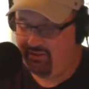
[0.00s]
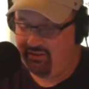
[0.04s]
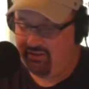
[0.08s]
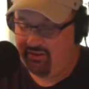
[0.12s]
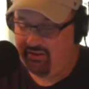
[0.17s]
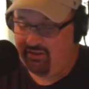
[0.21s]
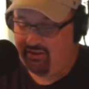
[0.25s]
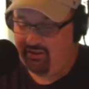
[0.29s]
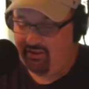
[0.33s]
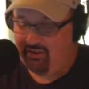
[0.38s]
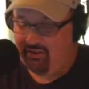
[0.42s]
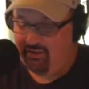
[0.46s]

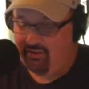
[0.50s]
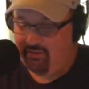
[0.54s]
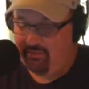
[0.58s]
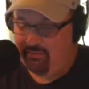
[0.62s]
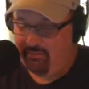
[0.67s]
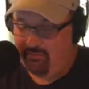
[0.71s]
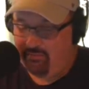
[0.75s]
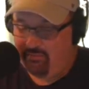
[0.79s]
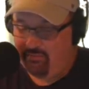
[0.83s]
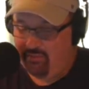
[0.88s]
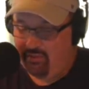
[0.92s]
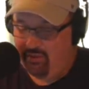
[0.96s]
Well, he's
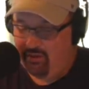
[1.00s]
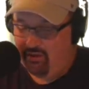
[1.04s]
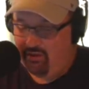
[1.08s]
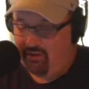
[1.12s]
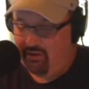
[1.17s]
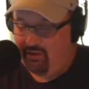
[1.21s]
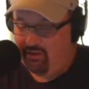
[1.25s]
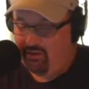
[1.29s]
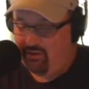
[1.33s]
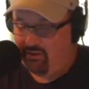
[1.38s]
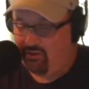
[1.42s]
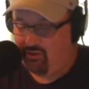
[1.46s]
dumbass.
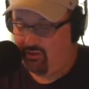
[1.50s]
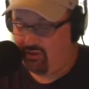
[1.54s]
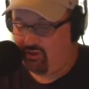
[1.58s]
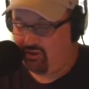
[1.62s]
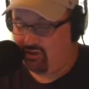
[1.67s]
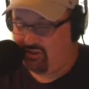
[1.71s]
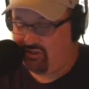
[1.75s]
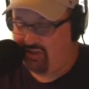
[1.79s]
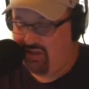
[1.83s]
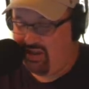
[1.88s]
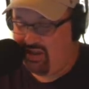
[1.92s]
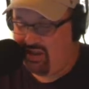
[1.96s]
Well. You're
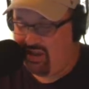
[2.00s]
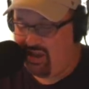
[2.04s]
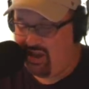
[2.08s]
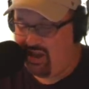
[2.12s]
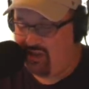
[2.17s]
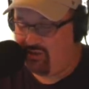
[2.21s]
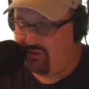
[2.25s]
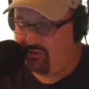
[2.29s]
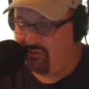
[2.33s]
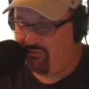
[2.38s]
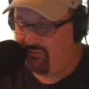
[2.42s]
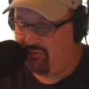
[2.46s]
just taking
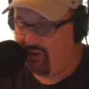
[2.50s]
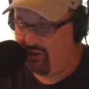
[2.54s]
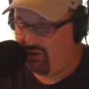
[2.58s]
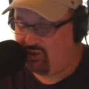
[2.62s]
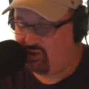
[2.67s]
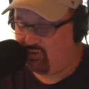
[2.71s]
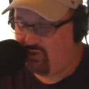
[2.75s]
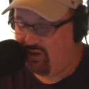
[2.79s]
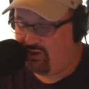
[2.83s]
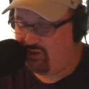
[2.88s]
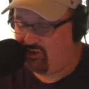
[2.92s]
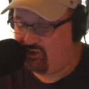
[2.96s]
out your
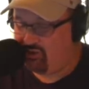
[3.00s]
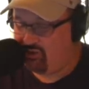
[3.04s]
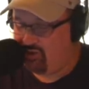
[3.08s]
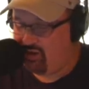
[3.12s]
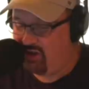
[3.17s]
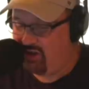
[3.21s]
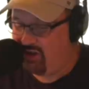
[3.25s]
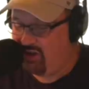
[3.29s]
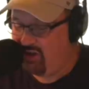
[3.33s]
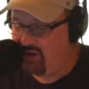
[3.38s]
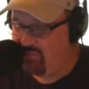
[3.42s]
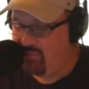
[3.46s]
frustrations
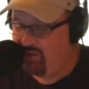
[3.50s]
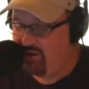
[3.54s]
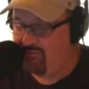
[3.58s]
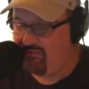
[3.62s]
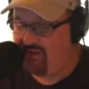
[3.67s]
on him.